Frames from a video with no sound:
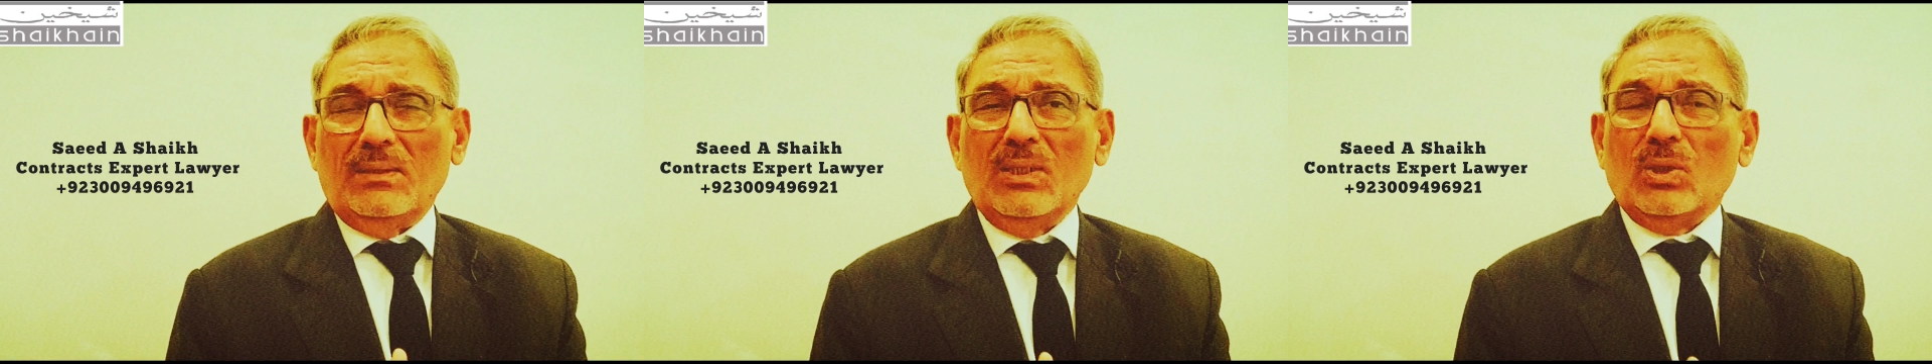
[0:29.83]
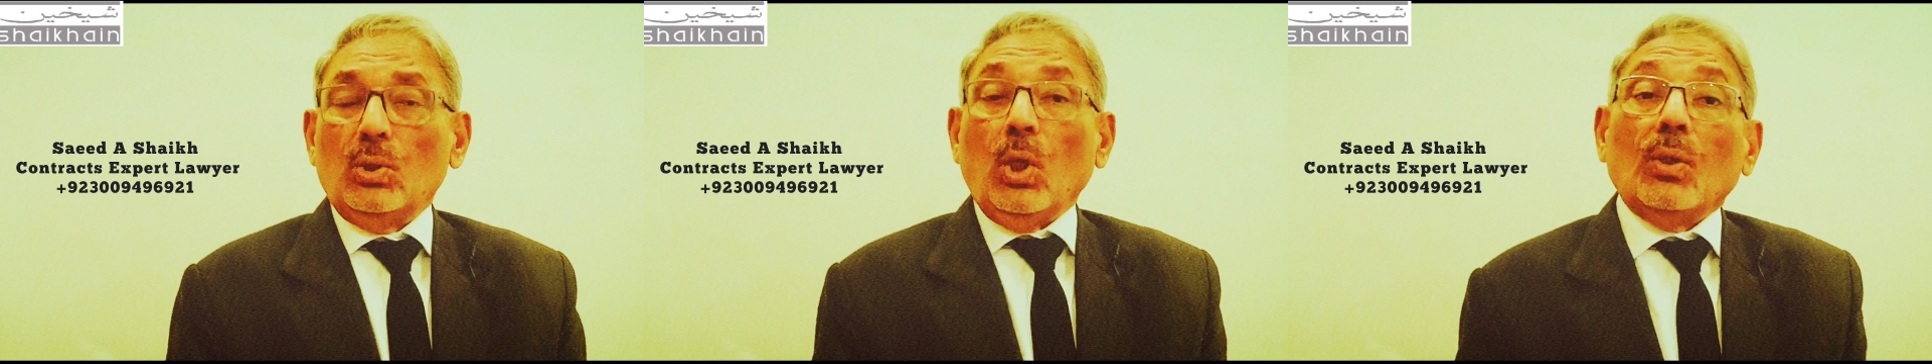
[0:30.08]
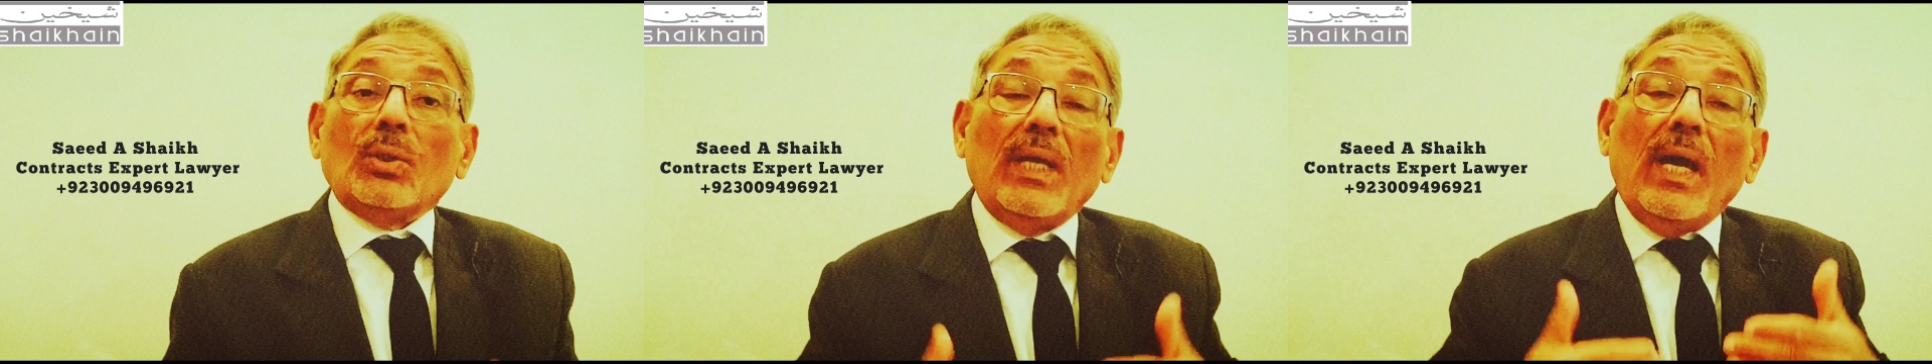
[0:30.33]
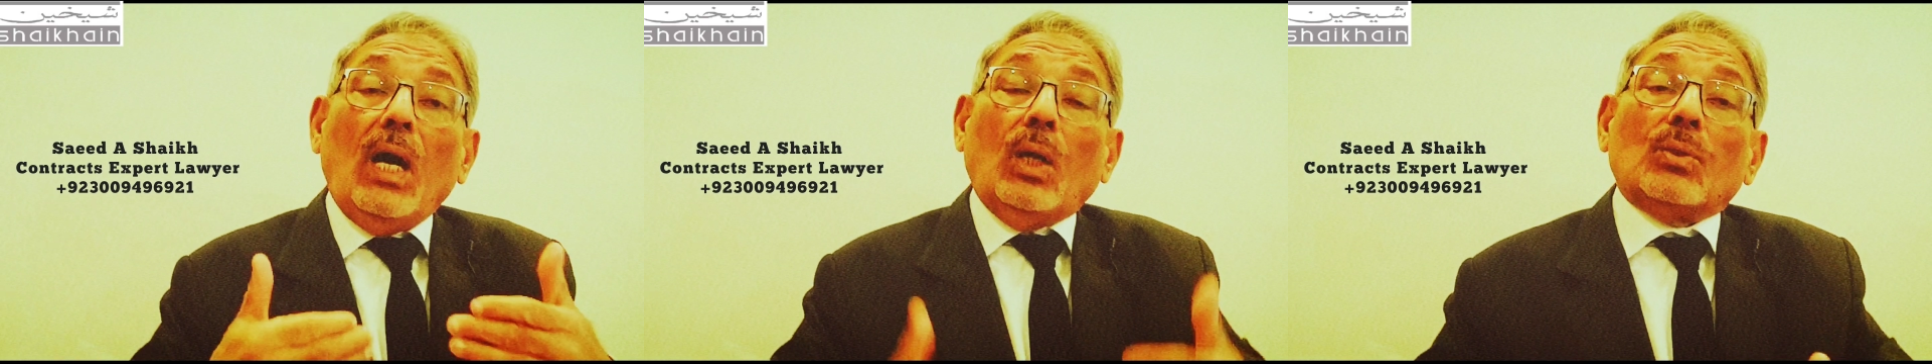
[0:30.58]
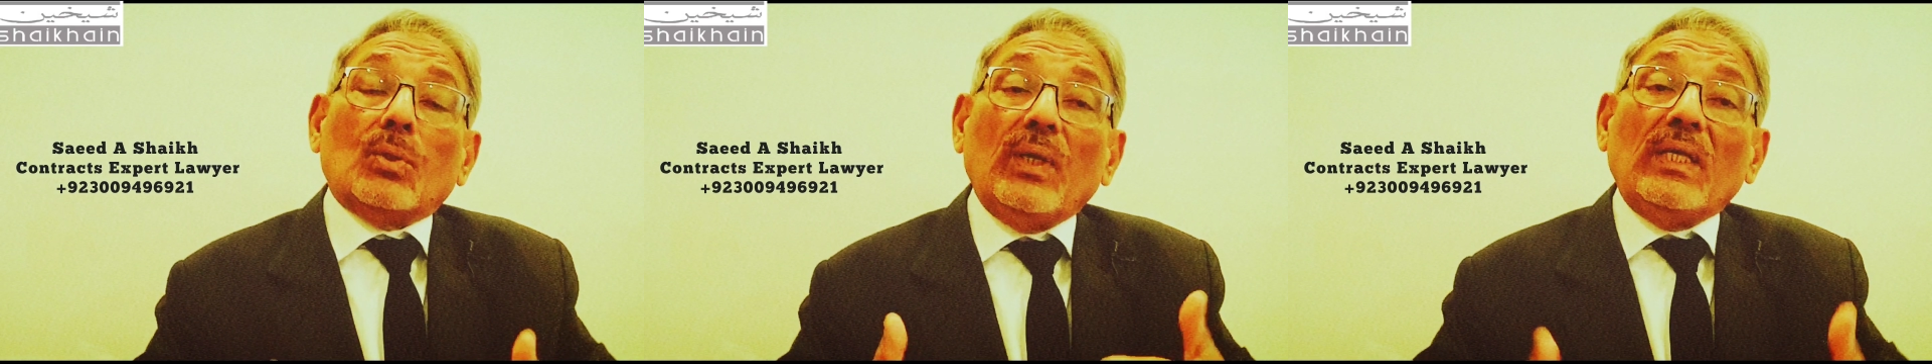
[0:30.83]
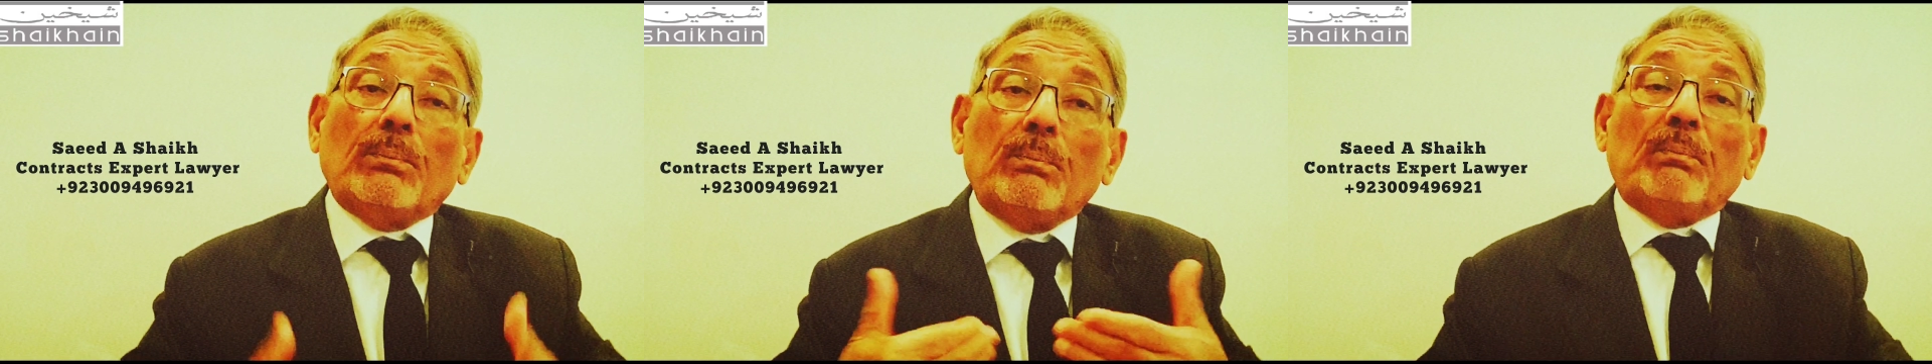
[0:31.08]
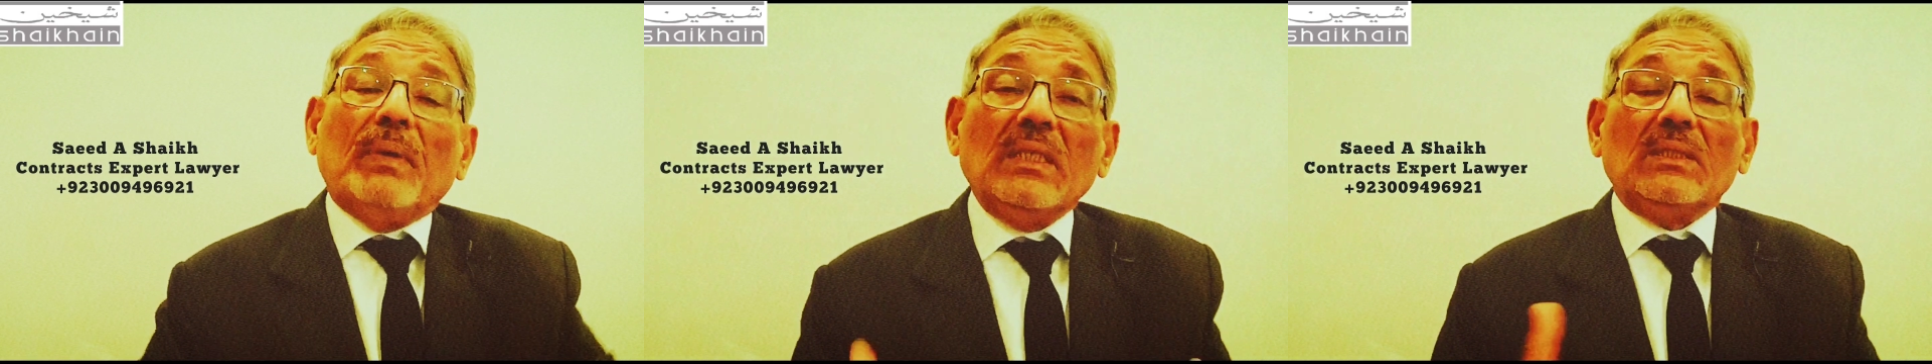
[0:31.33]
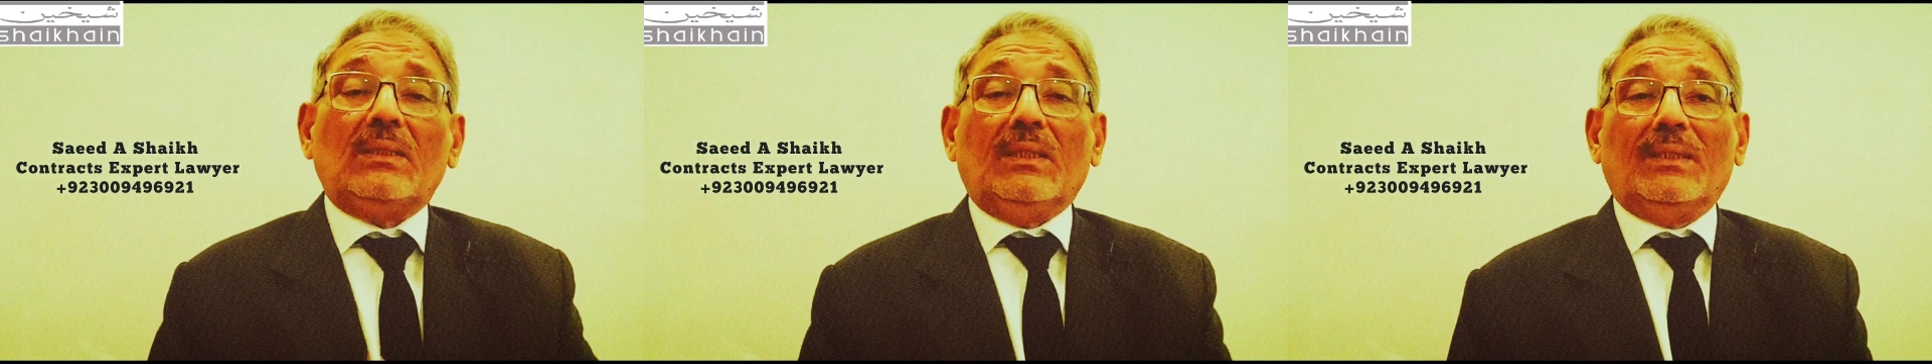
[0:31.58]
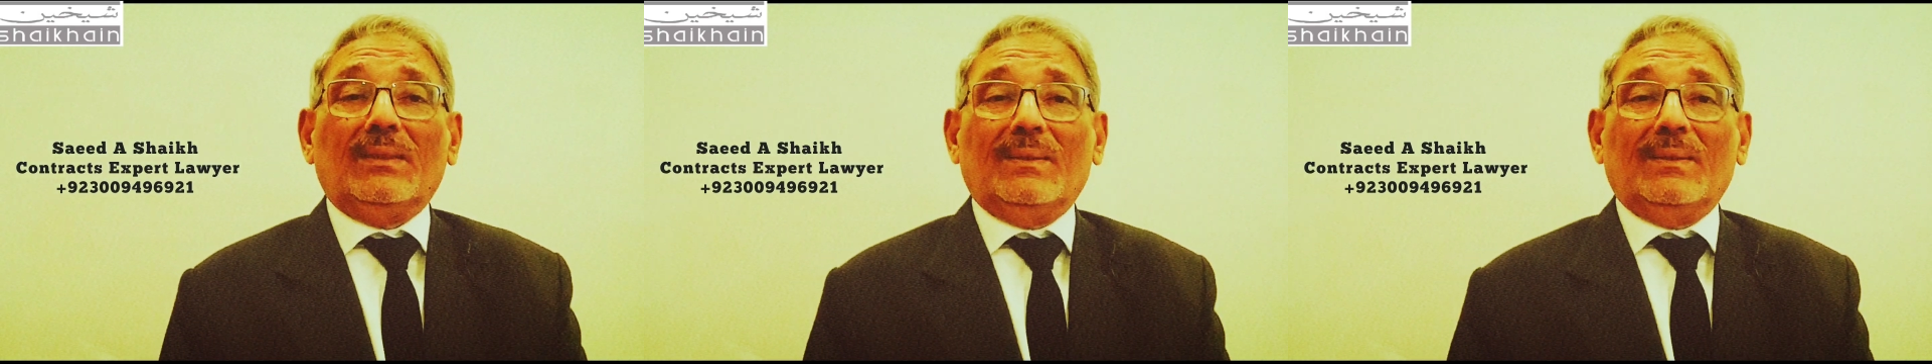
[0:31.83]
is not the authorized person,